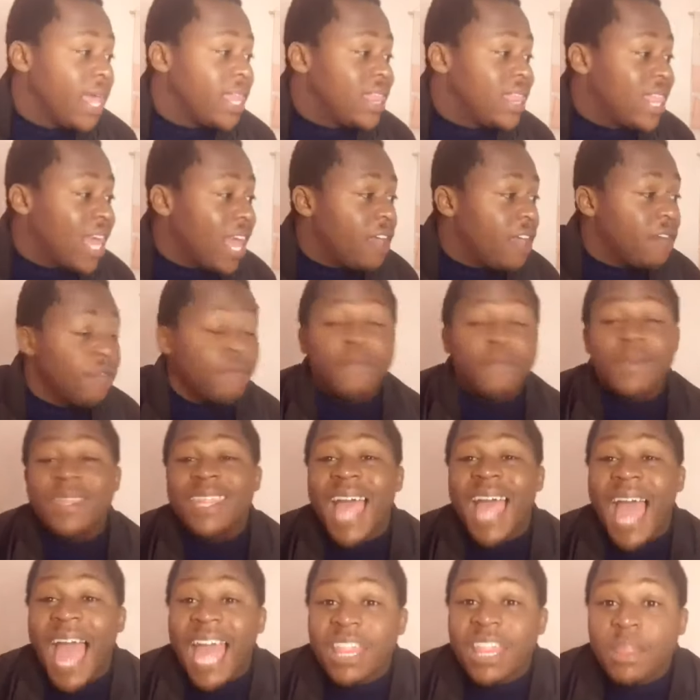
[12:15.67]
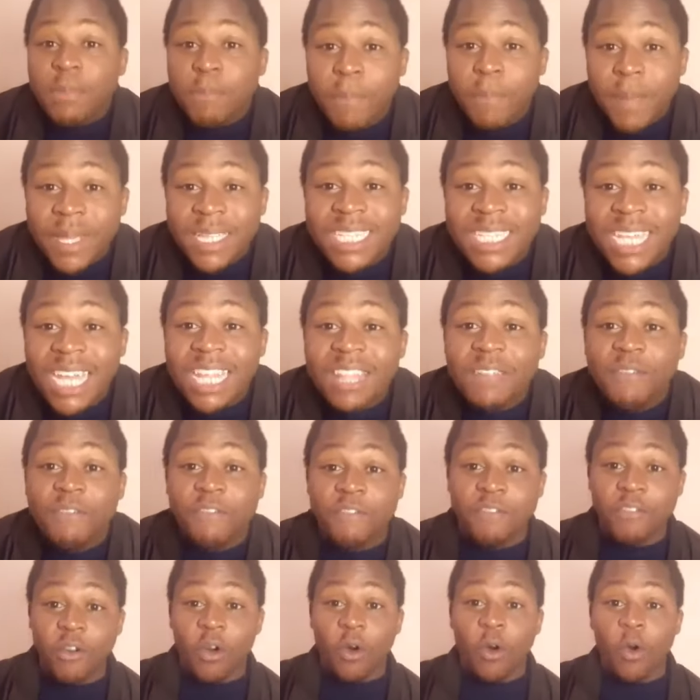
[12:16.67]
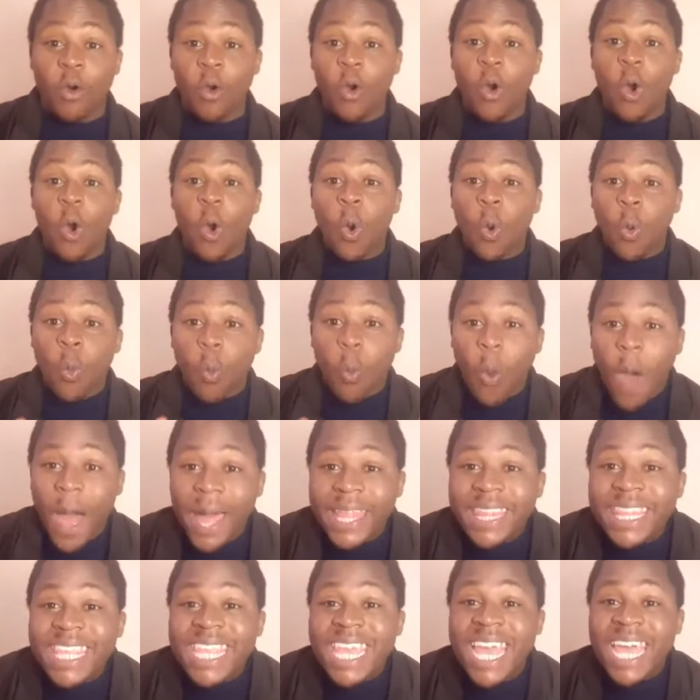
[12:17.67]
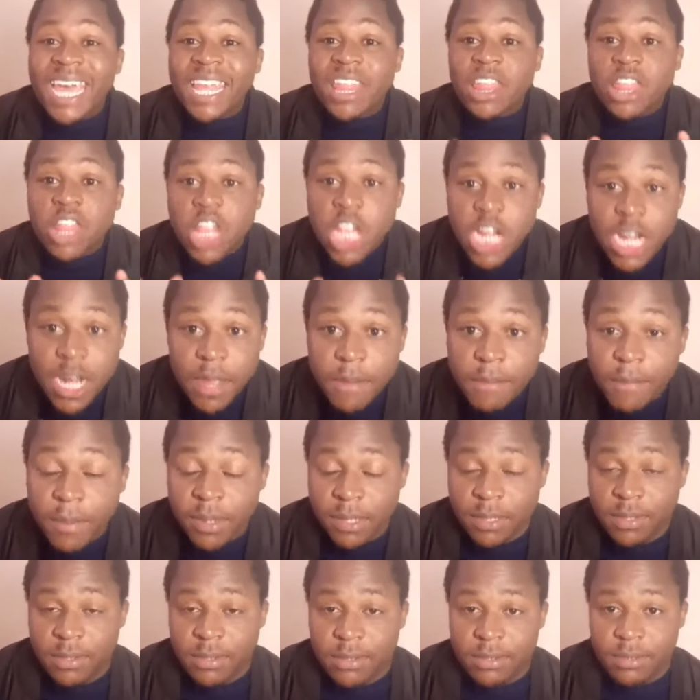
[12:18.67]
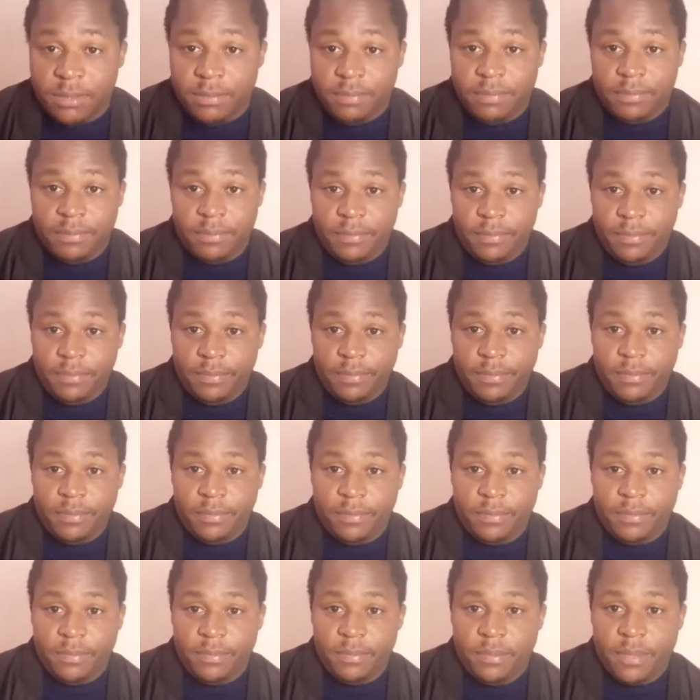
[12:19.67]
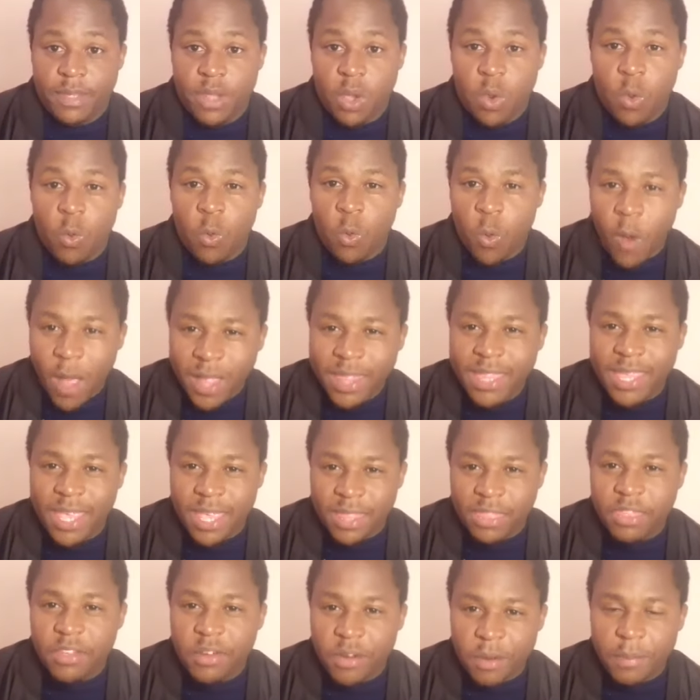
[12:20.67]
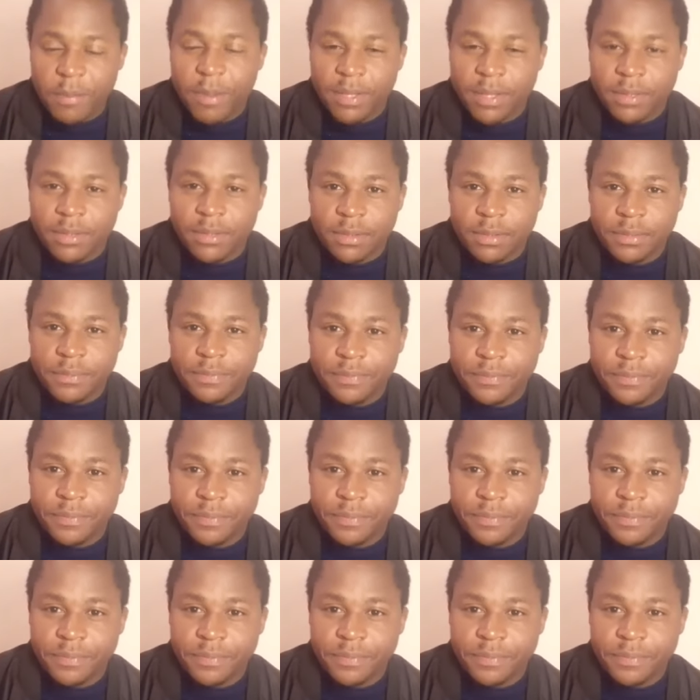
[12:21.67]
they have been unbeaten for 1 year, 3 months. 1 year, 3 months.